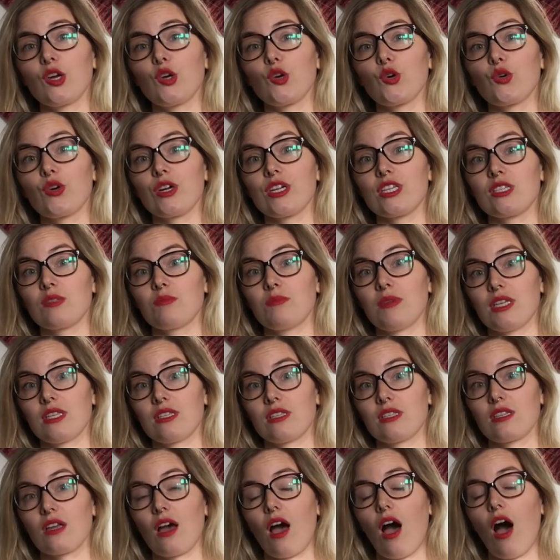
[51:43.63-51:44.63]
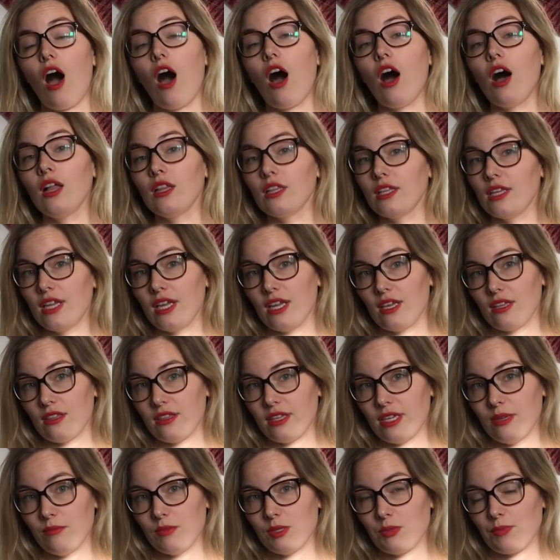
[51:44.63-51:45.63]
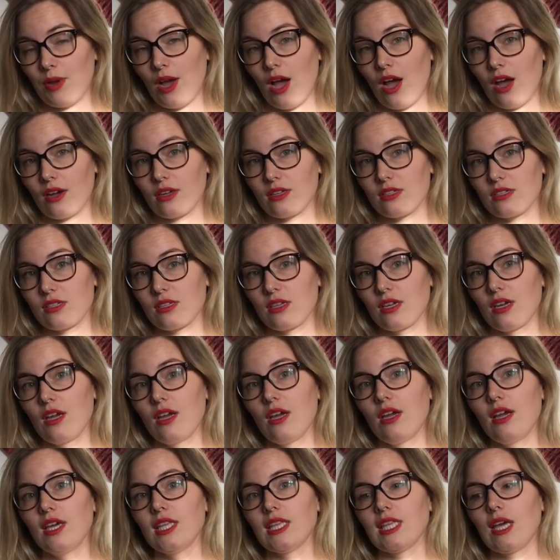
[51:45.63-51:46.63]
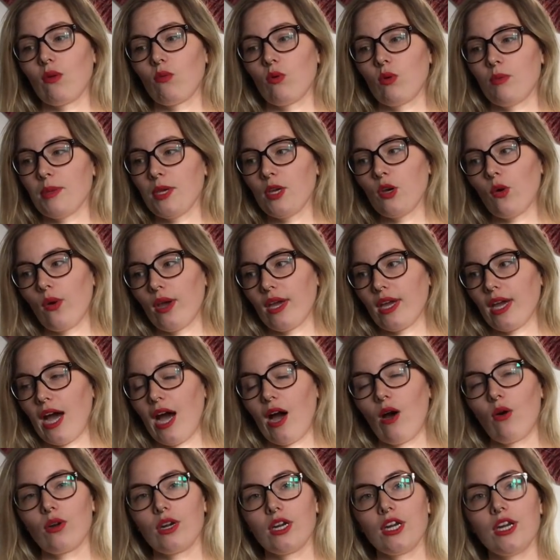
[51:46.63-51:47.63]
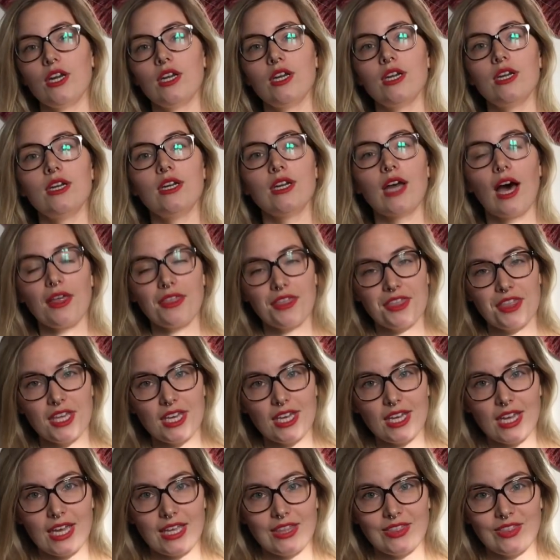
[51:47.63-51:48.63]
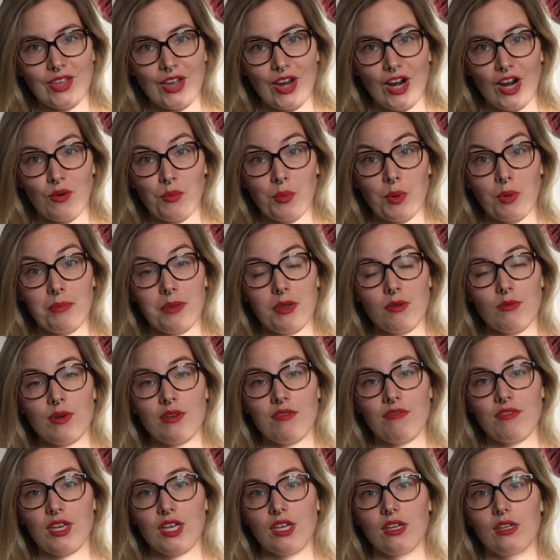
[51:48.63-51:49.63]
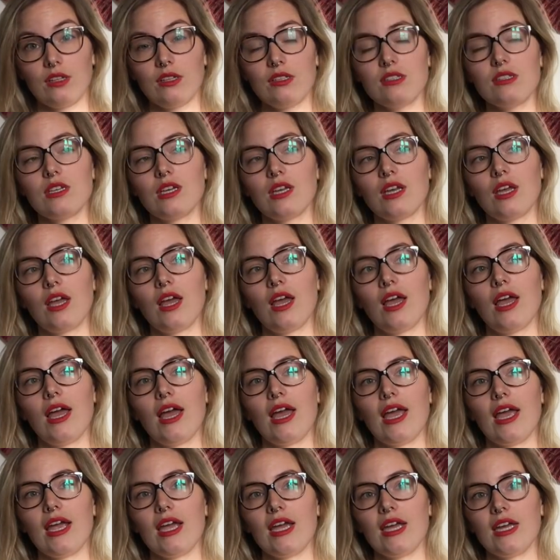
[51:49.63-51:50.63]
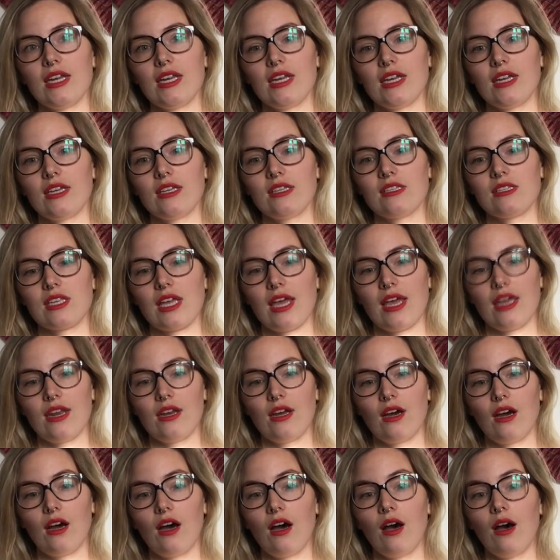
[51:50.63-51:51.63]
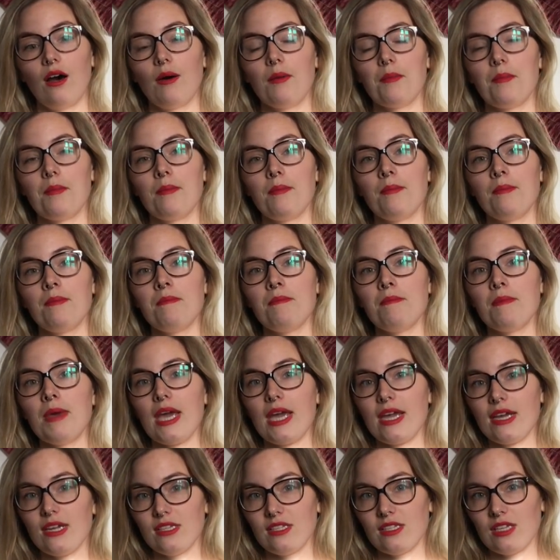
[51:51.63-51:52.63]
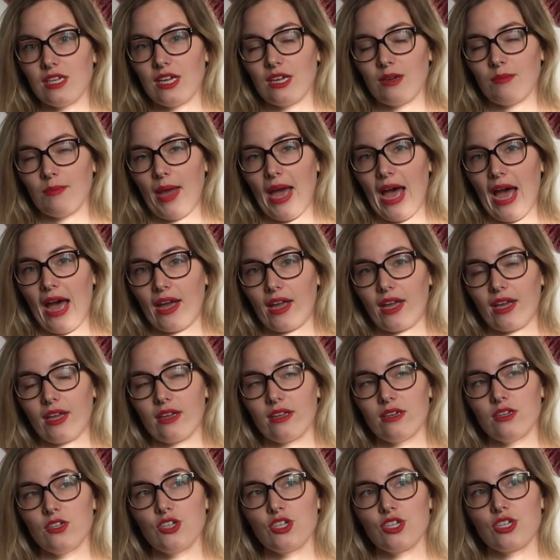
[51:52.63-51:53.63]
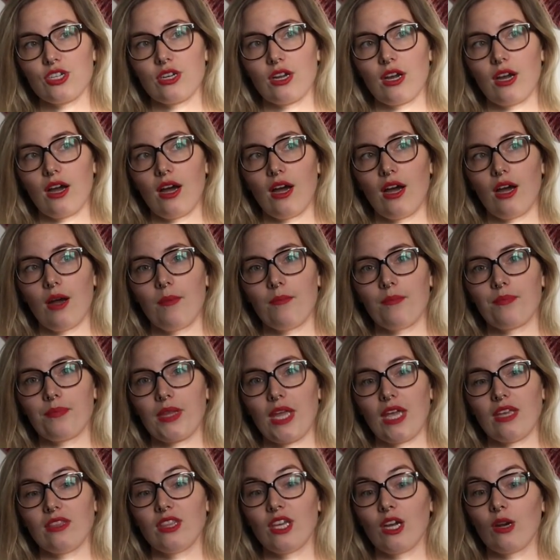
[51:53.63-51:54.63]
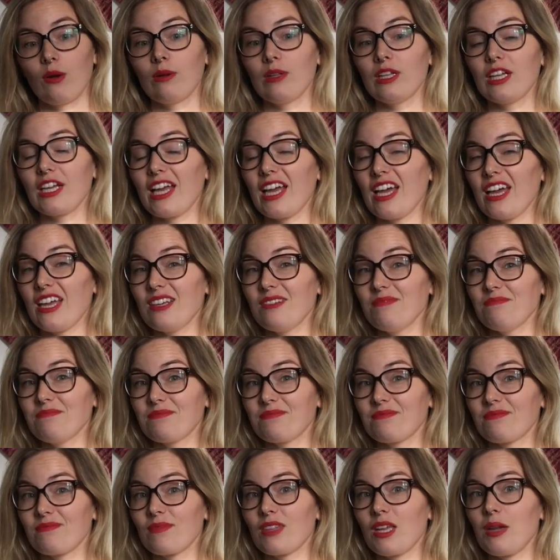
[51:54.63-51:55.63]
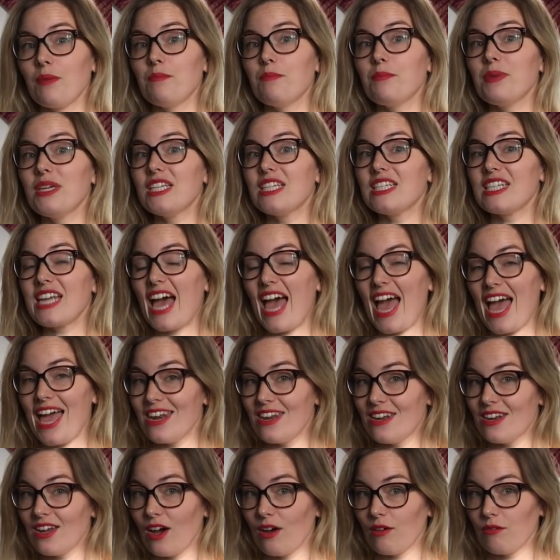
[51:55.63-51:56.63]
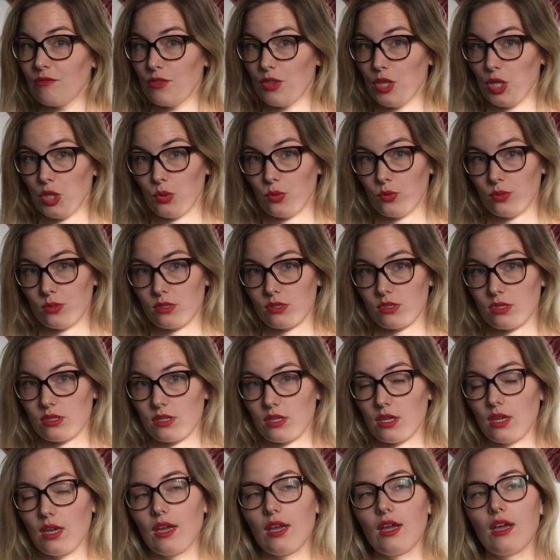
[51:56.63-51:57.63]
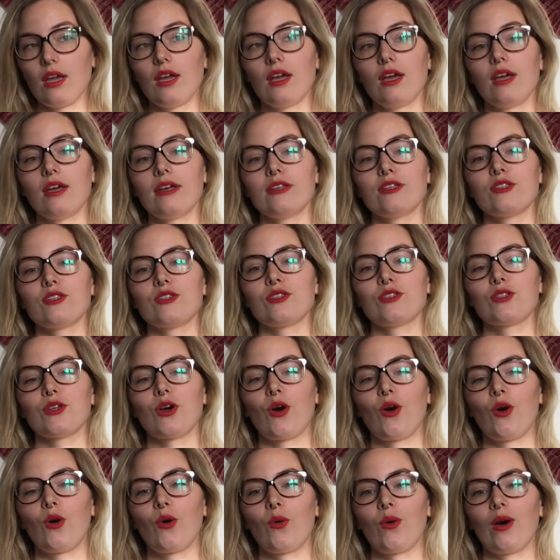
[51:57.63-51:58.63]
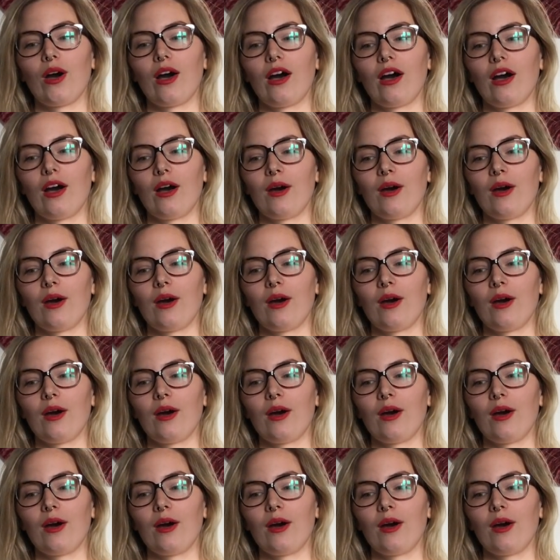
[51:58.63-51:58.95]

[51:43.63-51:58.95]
Christmas holiday themed box that will be going out. Nothing in there will be revealed. It is an amazing package. And there will again be 10 of those. So